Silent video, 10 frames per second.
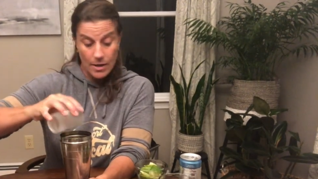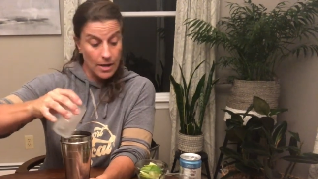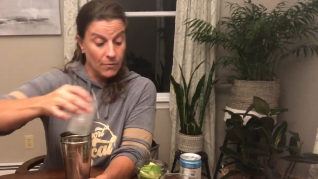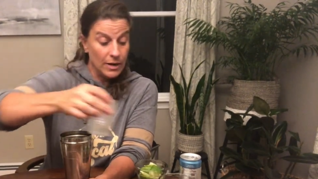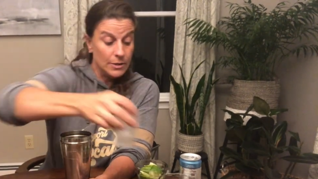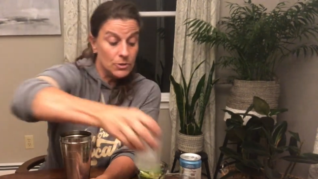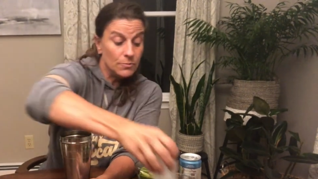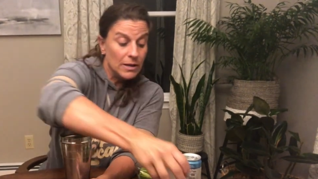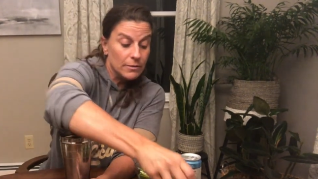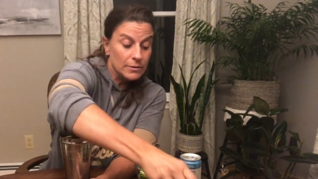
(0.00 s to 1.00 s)
When I do
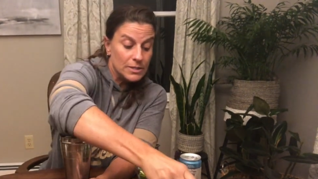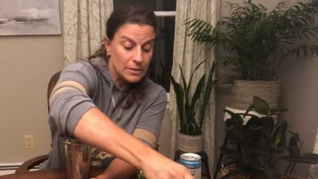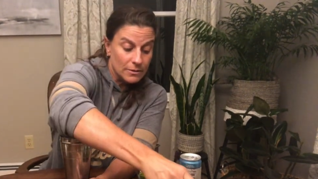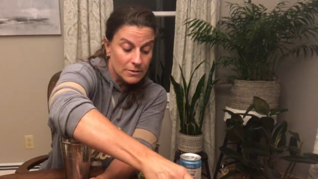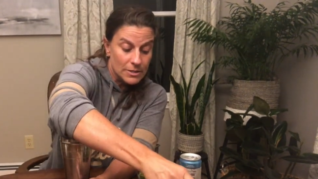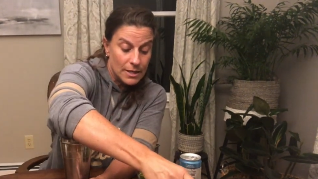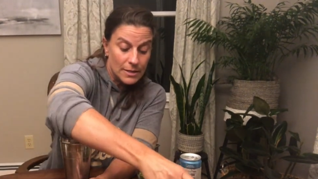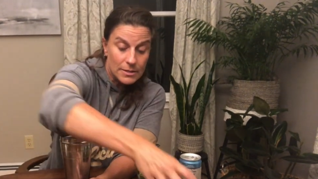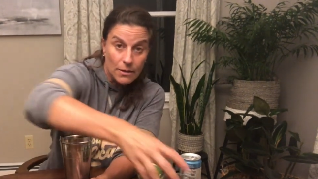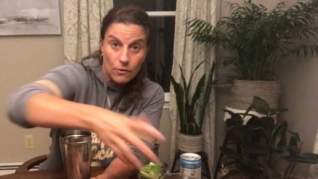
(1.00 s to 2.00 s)
my Thirsty
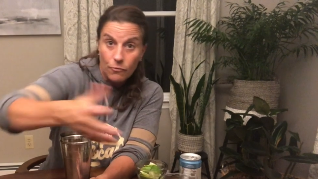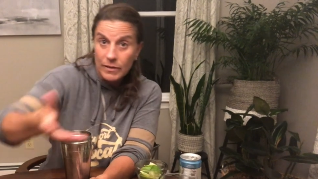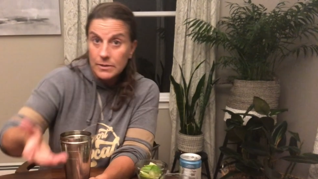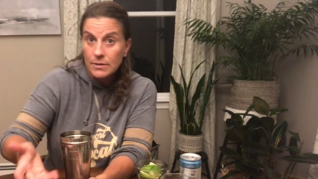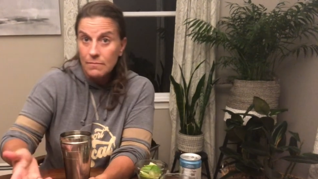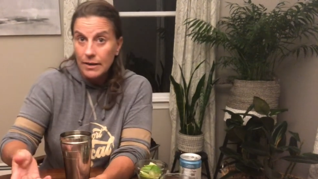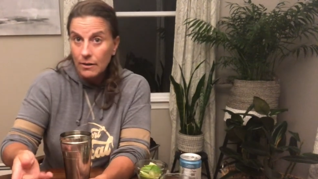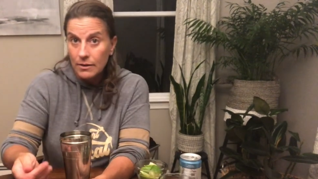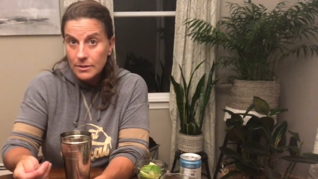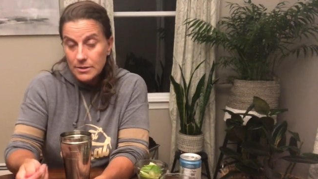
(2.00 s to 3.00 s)
Thursdays and you've been to my
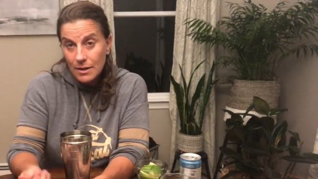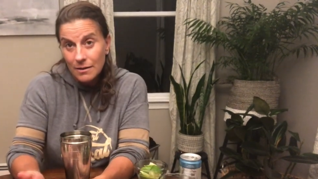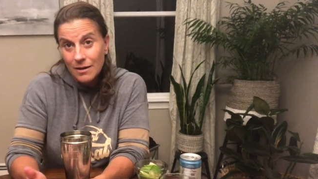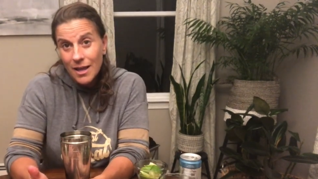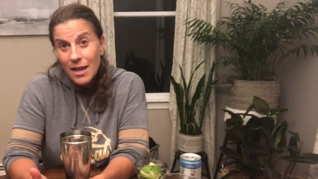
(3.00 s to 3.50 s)
garden center,